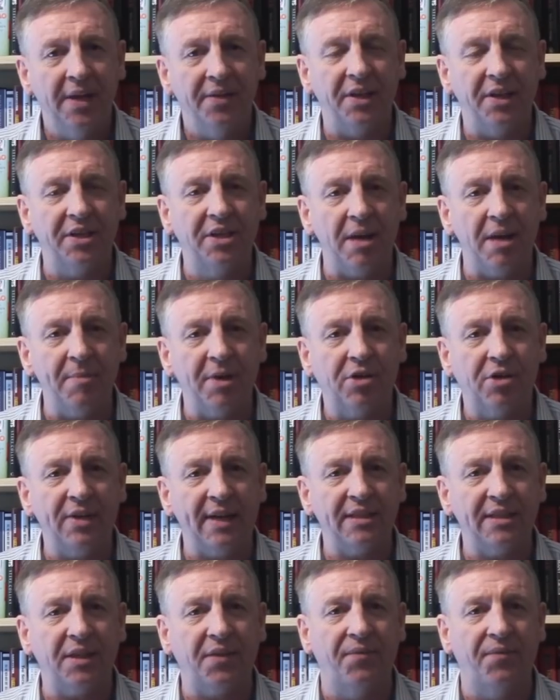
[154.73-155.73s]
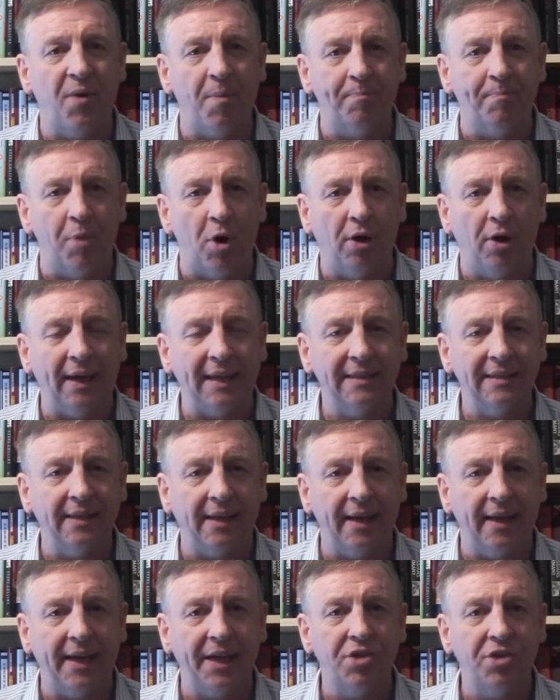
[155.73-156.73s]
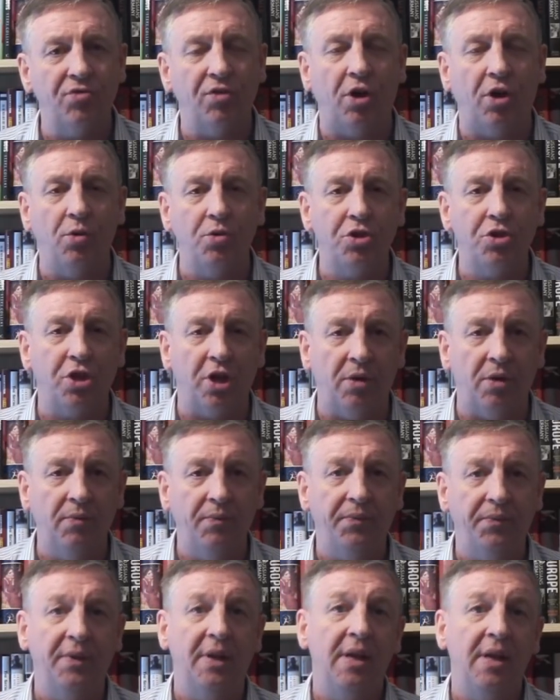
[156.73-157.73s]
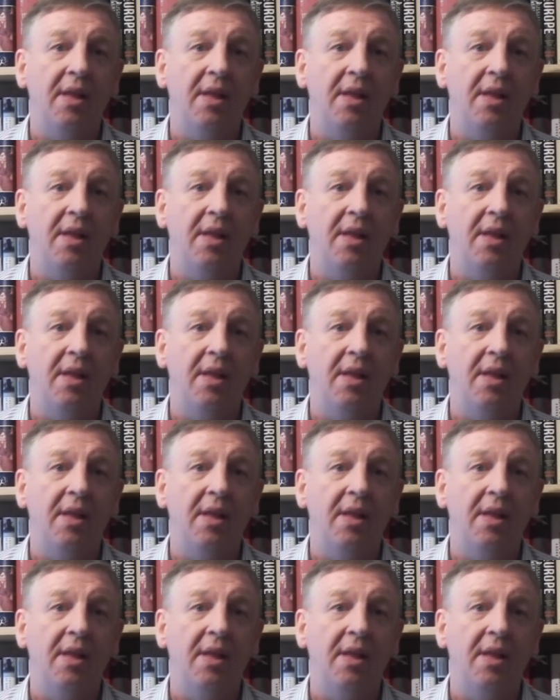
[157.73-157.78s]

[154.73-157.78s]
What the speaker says: the Democratic Football Lads Alliance Roadshow,